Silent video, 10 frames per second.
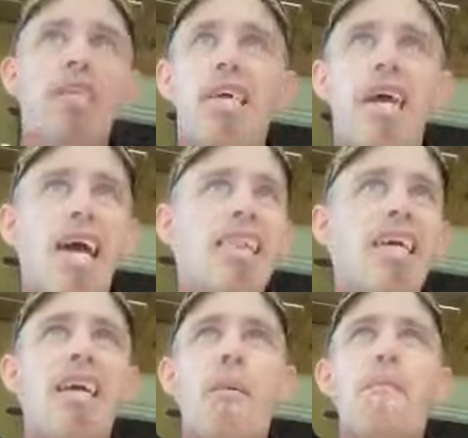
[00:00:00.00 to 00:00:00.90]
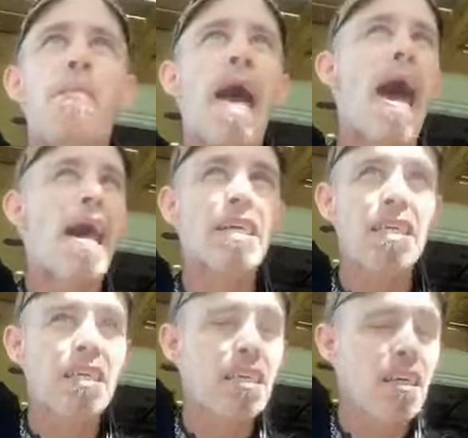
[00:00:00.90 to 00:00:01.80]
did, I think, a
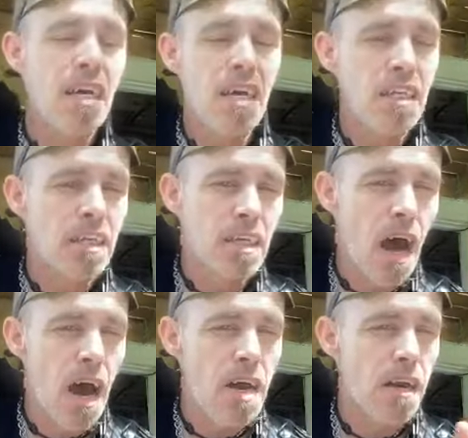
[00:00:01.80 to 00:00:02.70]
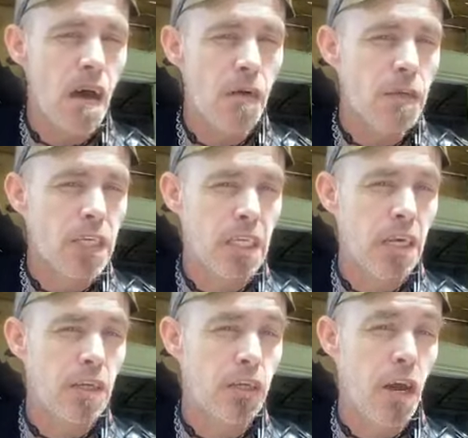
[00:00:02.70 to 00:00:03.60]
max inside of the
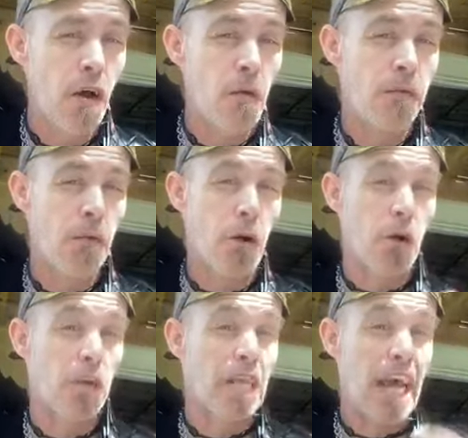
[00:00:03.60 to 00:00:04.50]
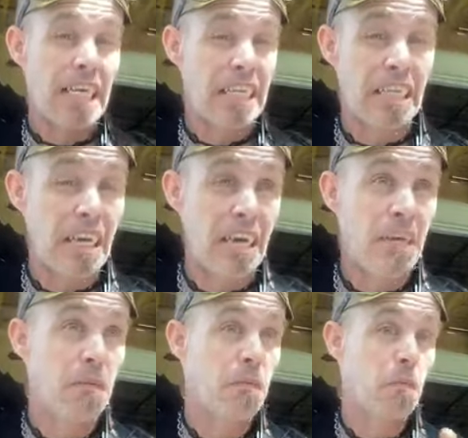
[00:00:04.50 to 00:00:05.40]
city jail for less
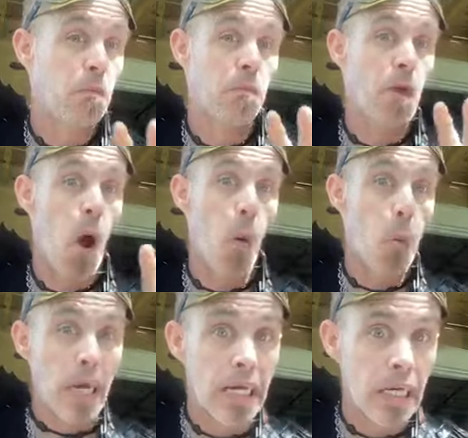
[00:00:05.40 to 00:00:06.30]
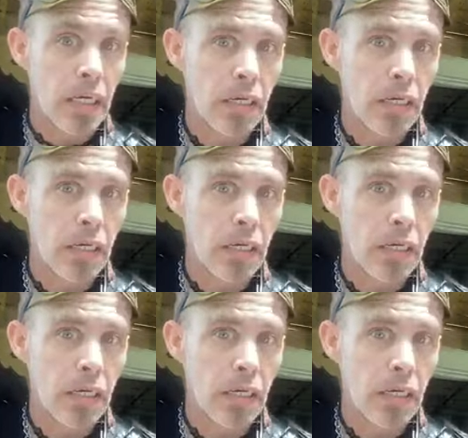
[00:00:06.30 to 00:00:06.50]
than a week.